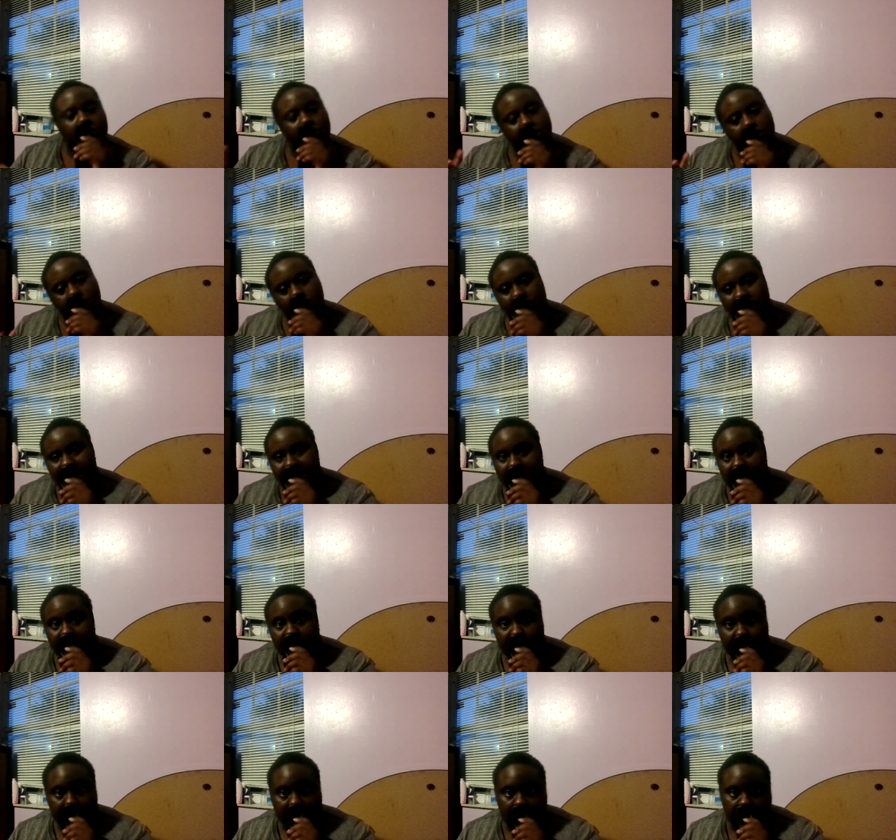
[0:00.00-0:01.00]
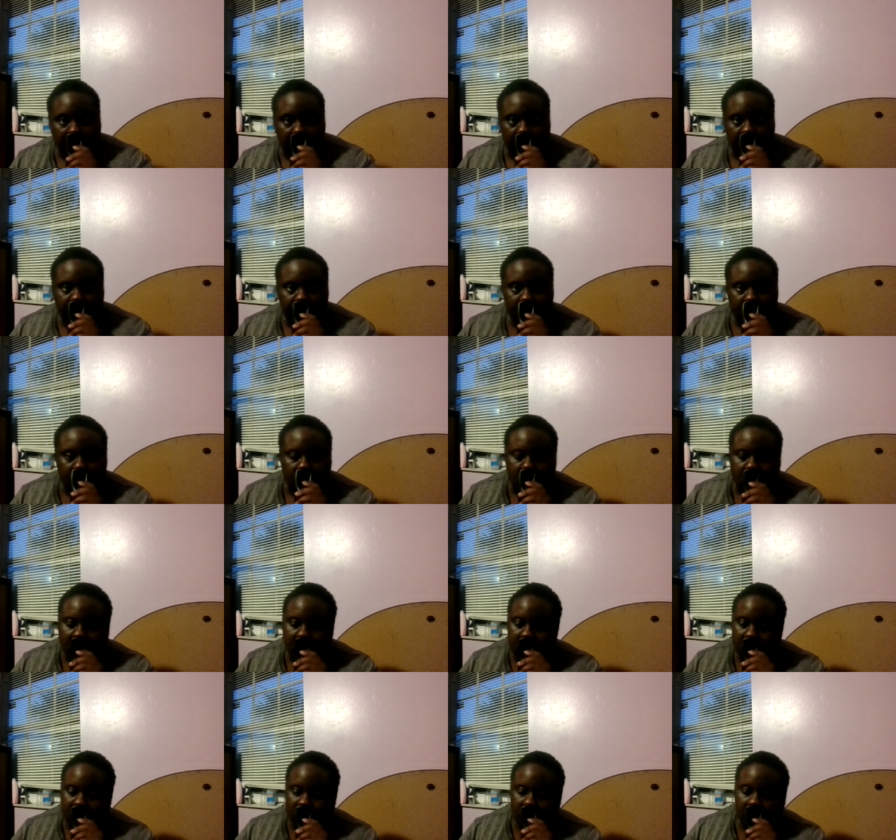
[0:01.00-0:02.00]
her name is Shay her name
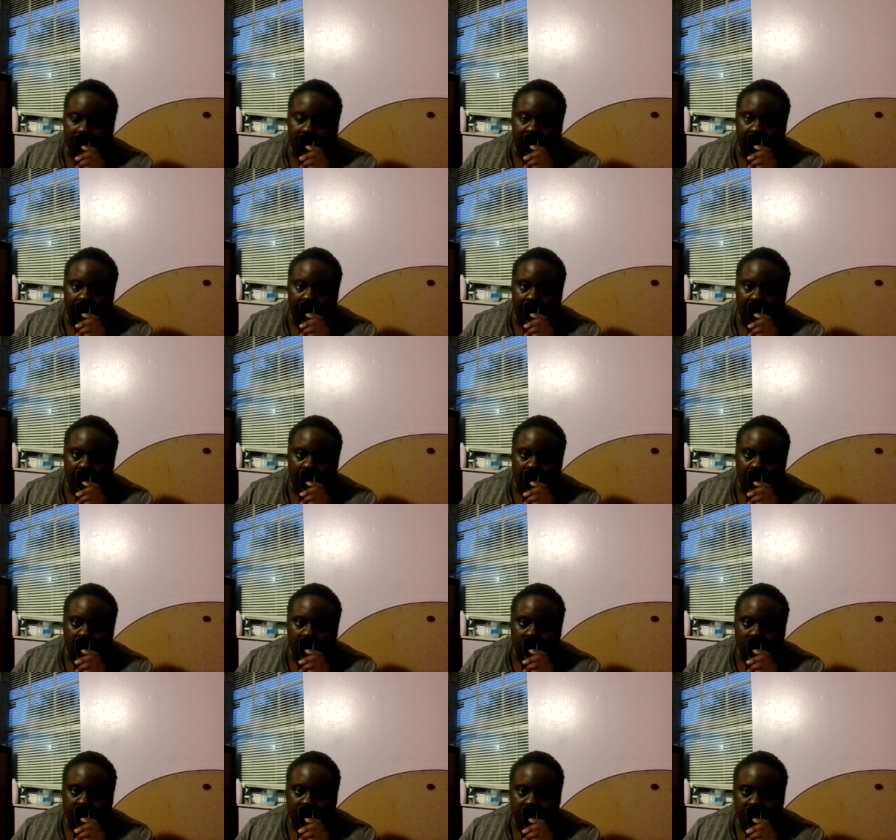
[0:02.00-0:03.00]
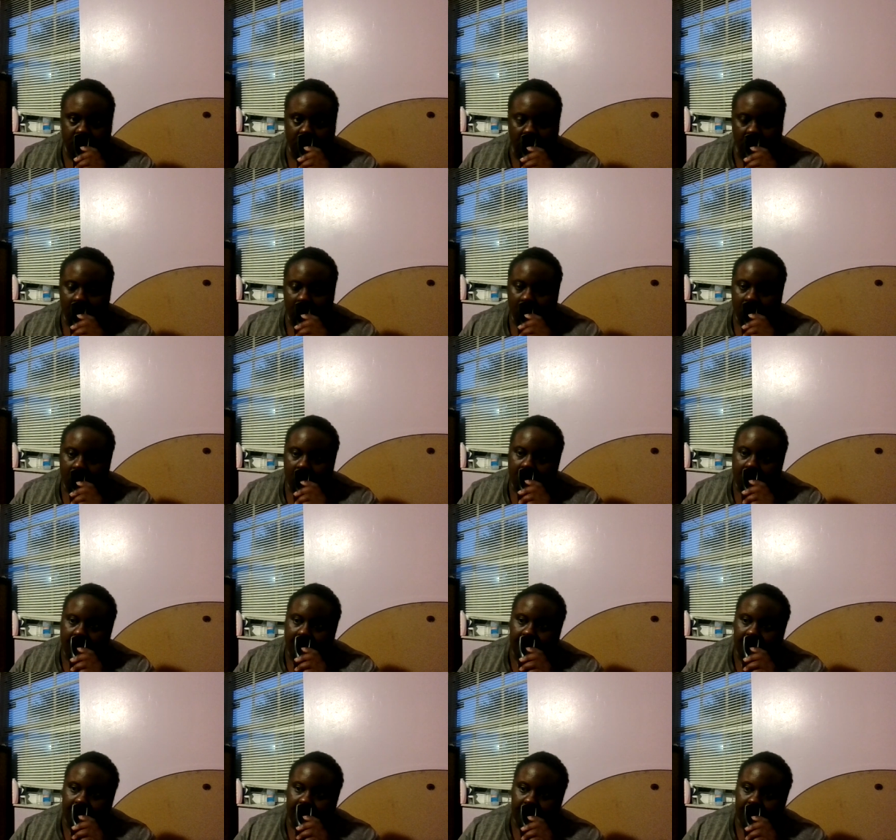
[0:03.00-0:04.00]
is Shay Shay Shay.
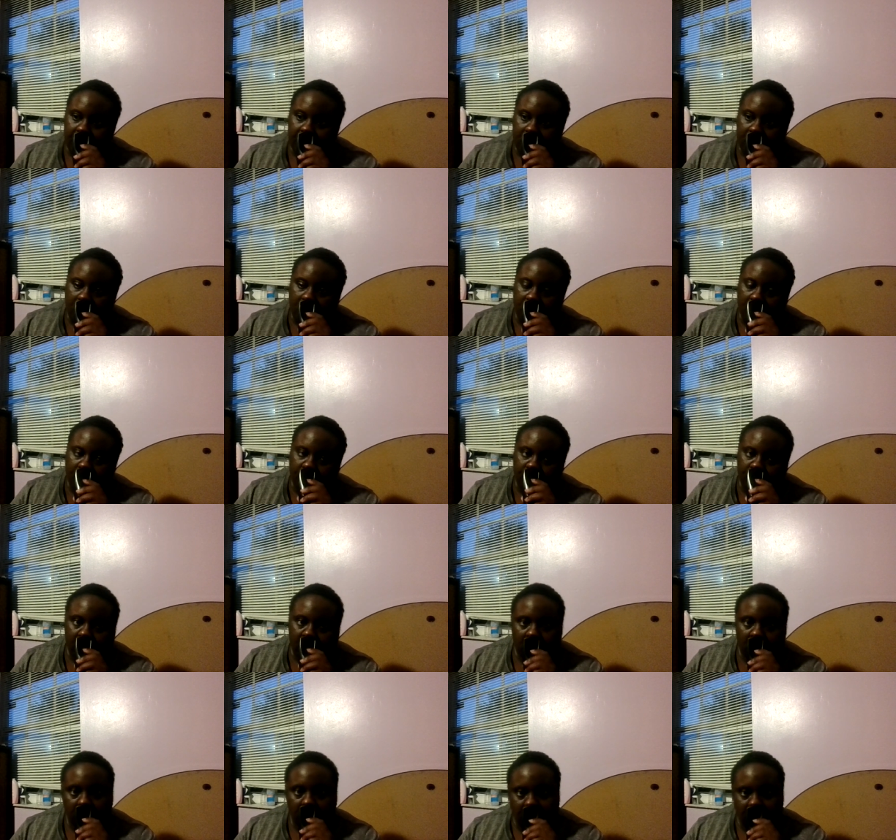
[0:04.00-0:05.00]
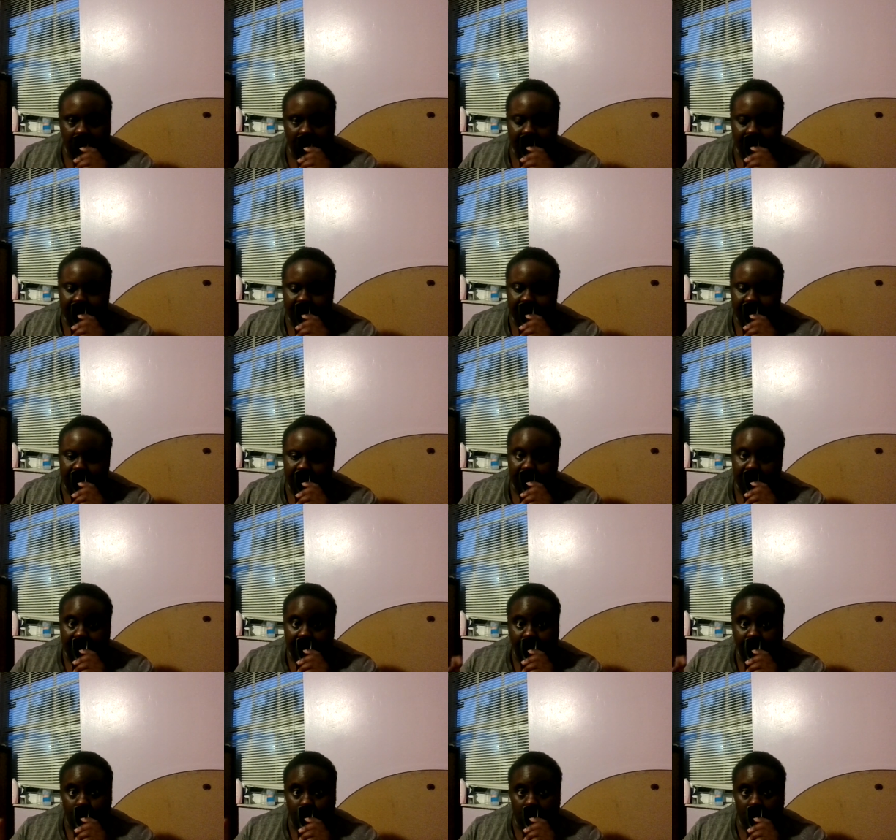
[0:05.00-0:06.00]
And then um, the thing is, she
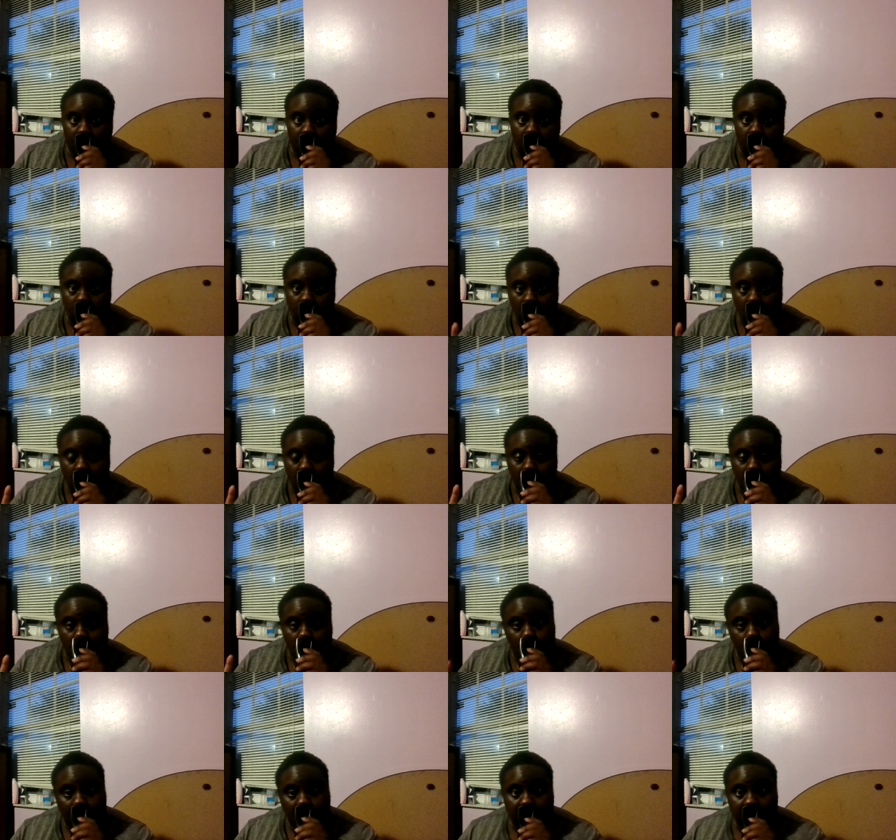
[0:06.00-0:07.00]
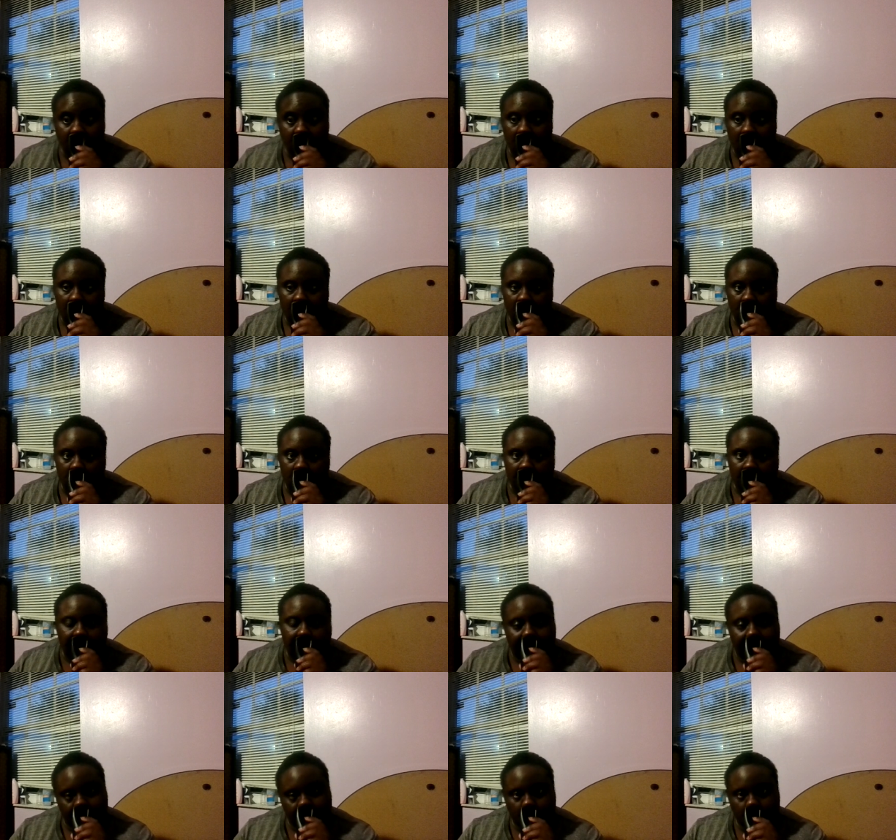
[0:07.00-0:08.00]
have uh, one daughter.
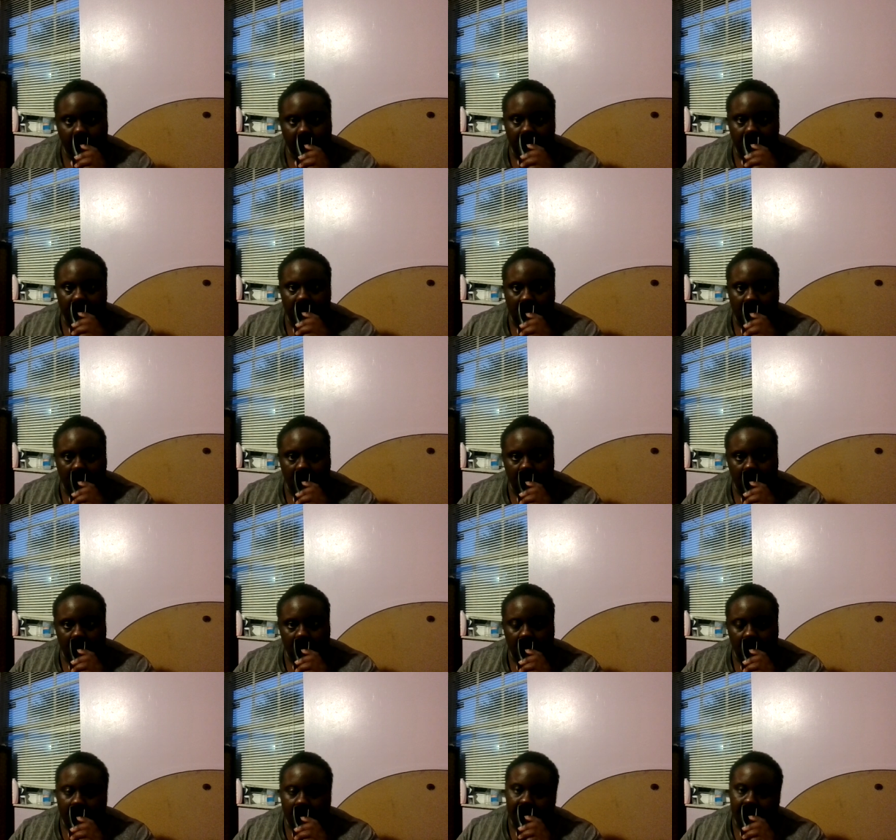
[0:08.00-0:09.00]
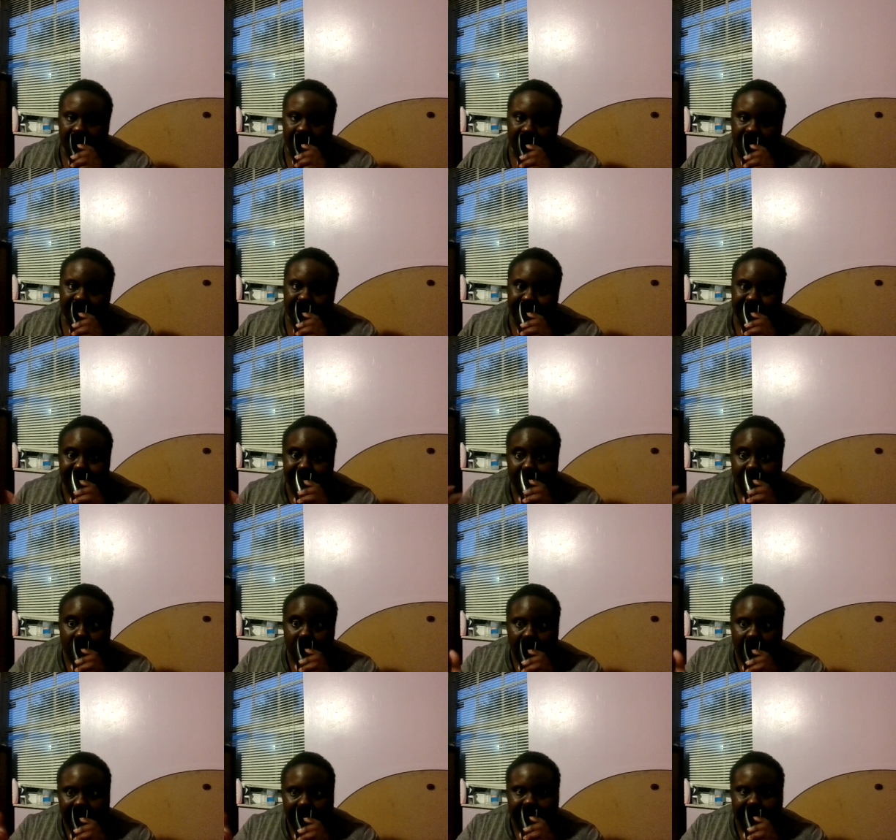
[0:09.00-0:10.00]
I know I'm an aunt, but the thing is, I didn't
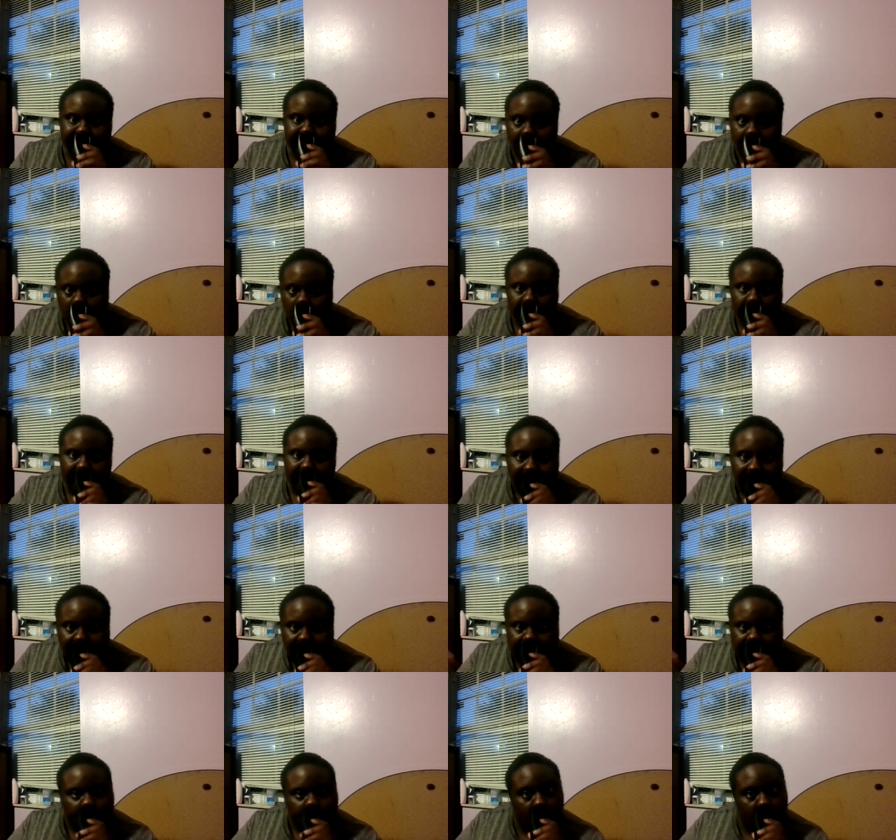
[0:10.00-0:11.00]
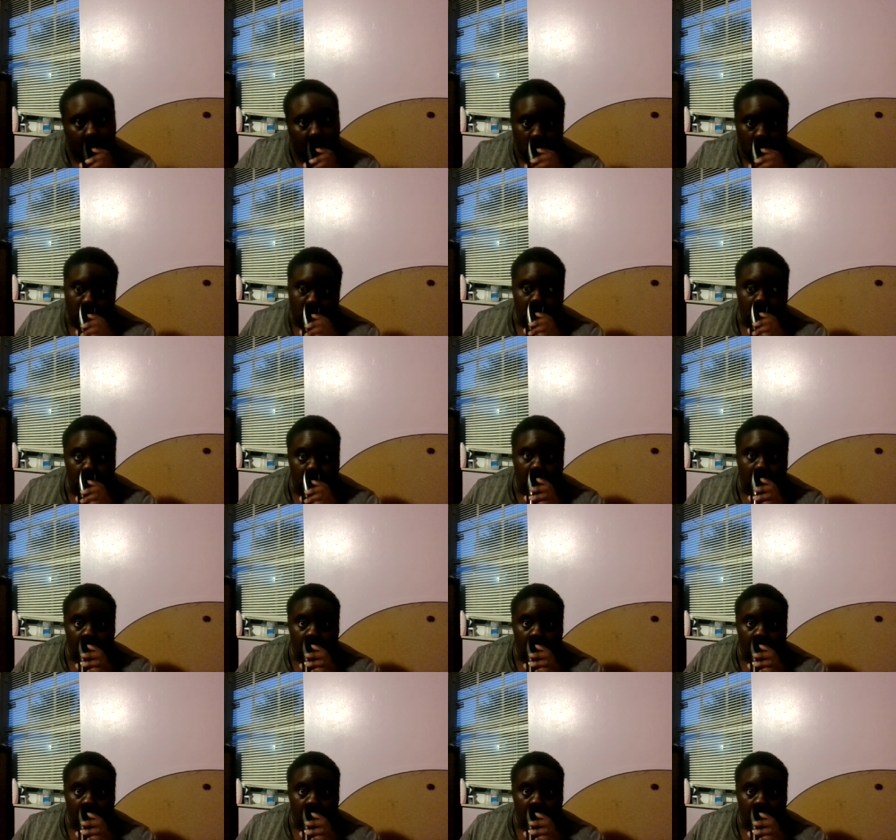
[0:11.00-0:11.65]
even, I didn't know that I have more